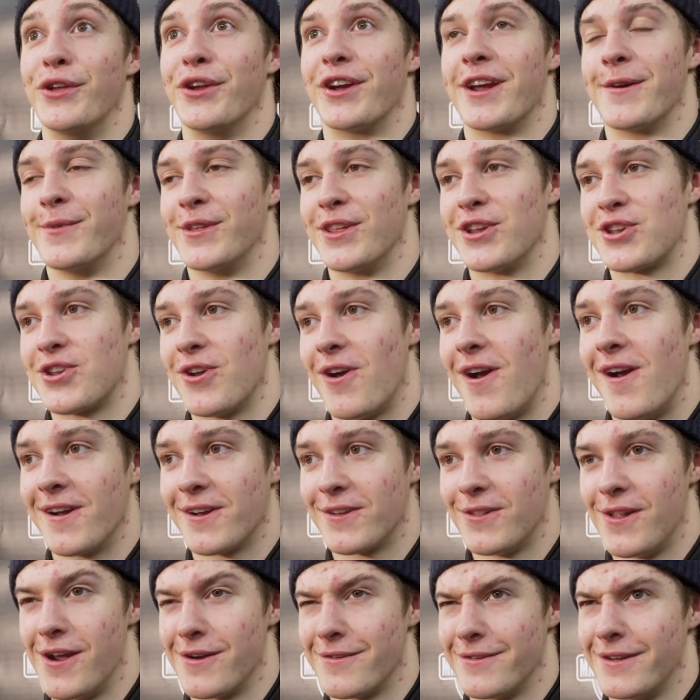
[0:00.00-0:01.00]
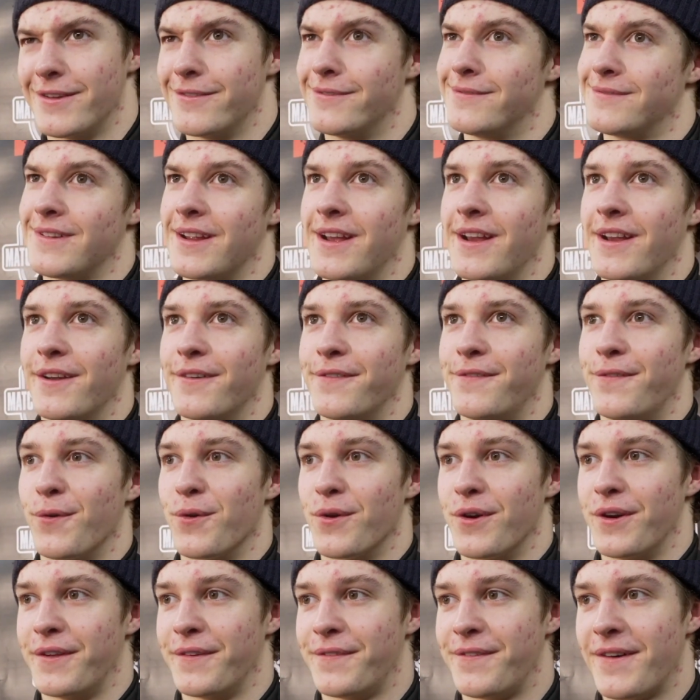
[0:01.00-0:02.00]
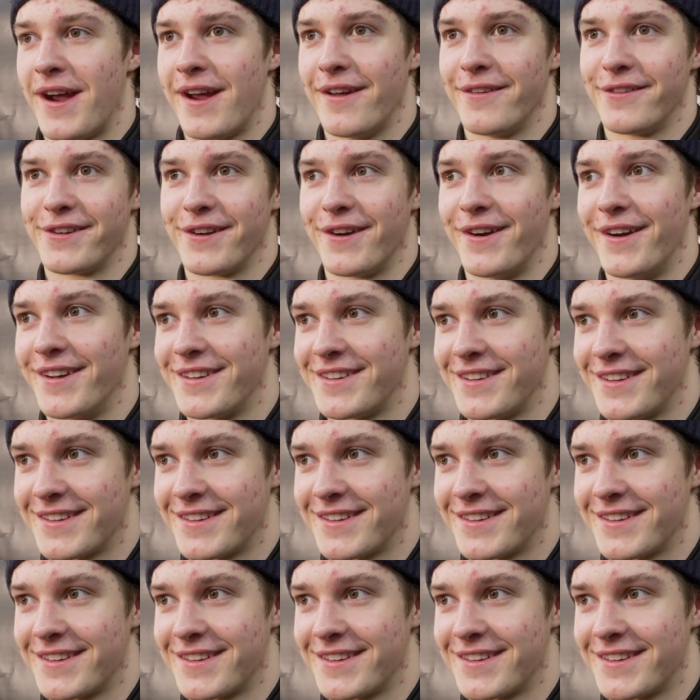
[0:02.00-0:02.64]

Looking at the shot clock, we had 45 shots.